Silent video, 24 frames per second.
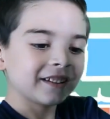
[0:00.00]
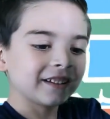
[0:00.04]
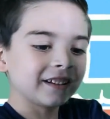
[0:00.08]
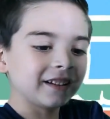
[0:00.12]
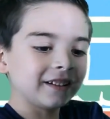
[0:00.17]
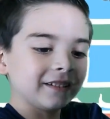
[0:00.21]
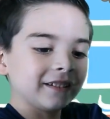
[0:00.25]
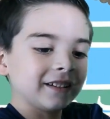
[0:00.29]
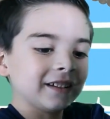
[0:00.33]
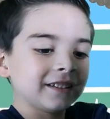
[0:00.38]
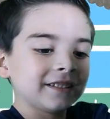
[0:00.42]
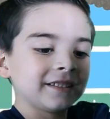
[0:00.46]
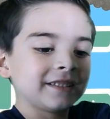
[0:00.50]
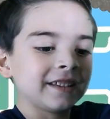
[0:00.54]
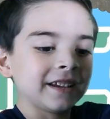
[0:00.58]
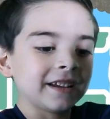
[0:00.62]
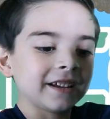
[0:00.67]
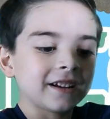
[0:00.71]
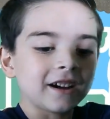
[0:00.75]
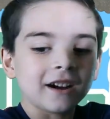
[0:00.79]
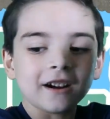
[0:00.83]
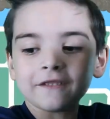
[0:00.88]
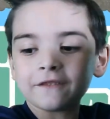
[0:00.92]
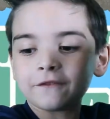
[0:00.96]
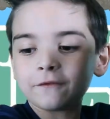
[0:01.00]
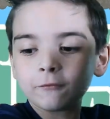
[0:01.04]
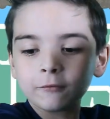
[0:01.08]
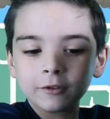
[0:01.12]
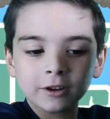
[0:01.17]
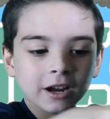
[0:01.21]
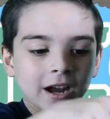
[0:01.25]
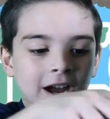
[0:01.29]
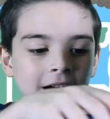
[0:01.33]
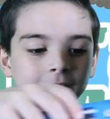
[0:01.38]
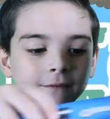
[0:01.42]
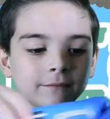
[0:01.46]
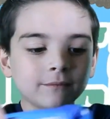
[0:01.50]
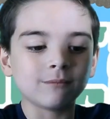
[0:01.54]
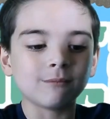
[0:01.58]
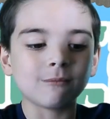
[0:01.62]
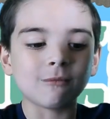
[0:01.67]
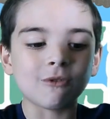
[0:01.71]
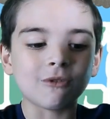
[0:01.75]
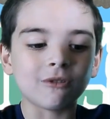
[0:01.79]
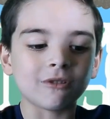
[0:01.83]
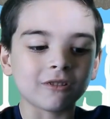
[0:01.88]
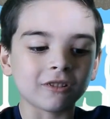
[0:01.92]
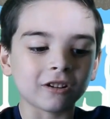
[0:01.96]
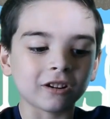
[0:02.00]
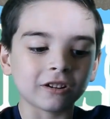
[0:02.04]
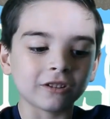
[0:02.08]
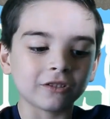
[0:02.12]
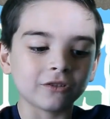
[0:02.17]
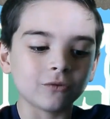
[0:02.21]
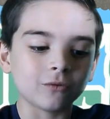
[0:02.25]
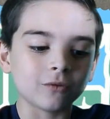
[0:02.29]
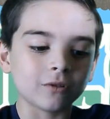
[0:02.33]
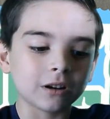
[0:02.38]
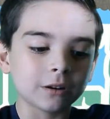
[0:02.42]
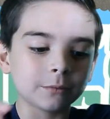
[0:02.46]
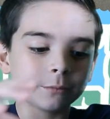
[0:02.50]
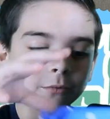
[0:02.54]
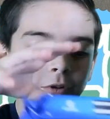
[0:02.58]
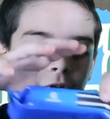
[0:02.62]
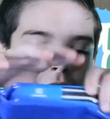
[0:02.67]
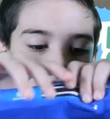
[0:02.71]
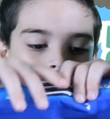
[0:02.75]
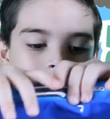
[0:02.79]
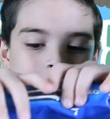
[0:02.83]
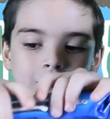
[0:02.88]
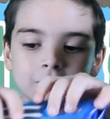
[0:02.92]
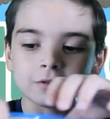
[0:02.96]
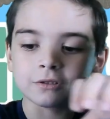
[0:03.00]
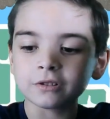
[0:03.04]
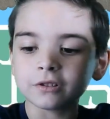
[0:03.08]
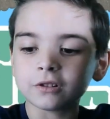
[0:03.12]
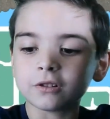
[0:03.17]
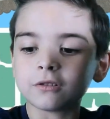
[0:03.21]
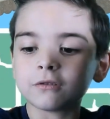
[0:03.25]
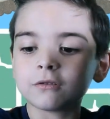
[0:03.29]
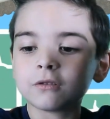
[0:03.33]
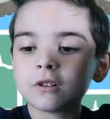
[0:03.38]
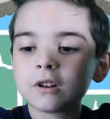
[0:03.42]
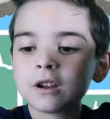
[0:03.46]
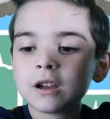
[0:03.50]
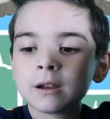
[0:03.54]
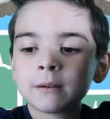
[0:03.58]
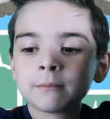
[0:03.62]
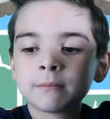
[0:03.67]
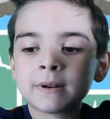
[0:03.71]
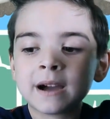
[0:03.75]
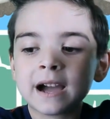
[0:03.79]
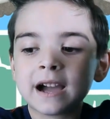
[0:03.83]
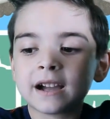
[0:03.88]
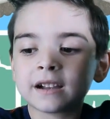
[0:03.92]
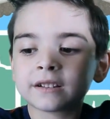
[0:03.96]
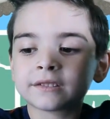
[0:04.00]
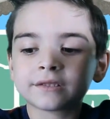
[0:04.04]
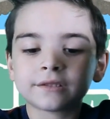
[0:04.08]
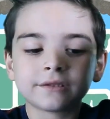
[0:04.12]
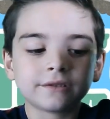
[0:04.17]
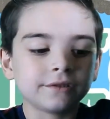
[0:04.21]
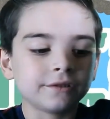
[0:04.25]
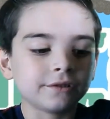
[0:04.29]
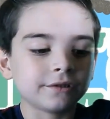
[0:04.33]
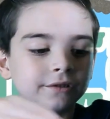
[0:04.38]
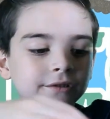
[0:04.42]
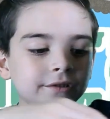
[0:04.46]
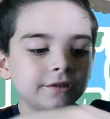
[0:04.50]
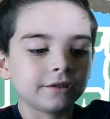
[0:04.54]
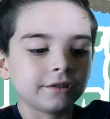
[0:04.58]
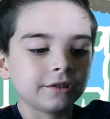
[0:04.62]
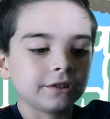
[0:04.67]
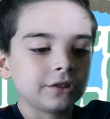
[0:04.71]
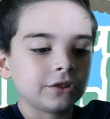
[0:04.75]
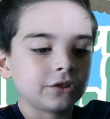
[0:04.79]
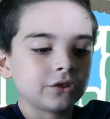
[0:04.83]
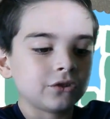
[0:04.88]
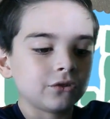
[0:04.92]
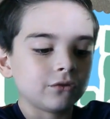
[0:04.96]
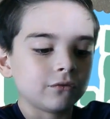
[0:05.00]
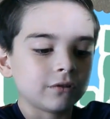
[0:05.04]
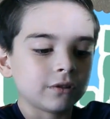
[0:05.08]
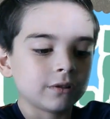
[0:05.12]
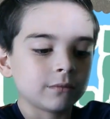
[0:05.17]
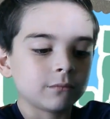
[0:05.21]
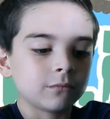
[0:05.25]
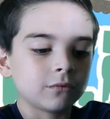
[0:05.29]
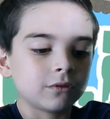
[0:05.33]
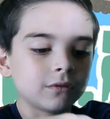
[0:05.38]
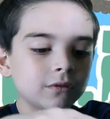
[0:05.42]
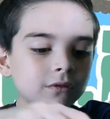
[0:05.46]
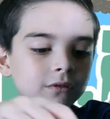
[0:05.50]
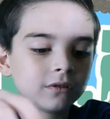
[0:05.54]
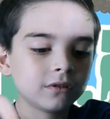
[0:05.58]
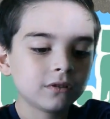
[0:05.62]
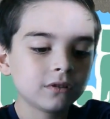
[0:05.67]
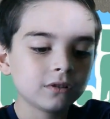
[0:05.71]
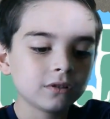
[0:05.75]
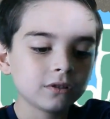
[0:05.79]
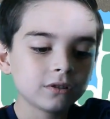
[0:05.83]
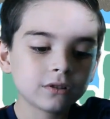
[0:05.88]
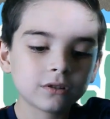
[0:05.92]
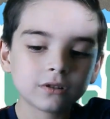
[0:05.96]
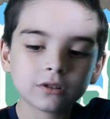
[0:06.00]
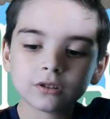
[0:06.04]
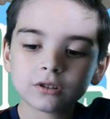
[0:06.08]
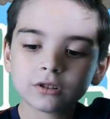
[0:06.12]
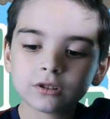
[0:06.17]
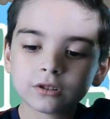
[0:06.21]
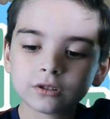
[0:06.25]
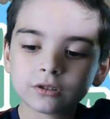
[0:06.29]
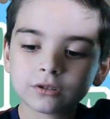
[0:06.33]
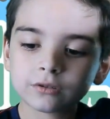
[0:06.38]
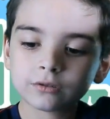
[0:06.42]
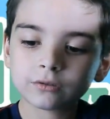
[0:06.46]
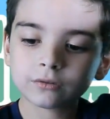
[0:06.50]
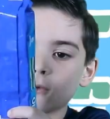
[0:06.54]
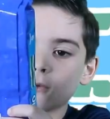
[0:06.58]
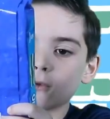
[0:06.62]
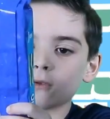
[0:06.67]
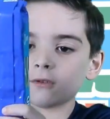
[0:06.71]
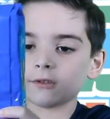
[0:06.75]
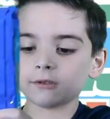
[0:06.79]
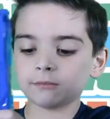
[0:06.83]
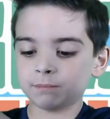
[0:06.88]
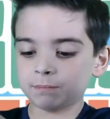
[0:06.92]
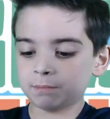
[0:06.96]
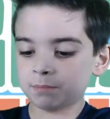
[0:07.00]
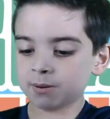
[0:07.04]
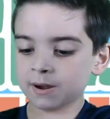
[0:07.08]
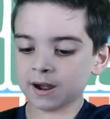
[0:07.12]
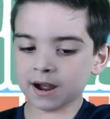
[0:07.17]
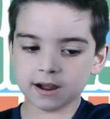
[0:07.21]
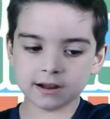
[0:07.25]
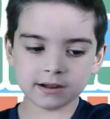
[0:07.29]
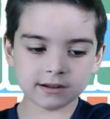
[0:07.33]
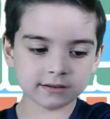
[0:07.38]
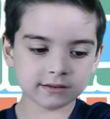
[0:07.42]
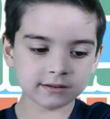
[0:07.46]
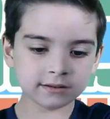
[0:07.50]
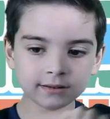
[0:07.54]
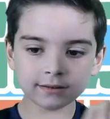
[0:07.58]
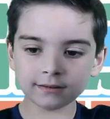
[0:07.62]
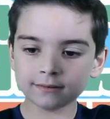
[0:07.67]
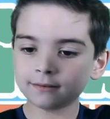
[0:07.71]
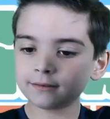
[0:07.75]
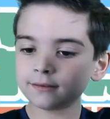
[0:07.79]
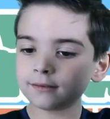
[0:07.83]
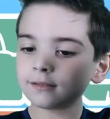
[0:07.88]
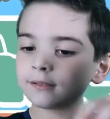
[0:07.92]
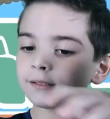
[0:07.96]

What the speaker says: Now let's take off, we have more normal Oreo packs. They're just normal 4 packs.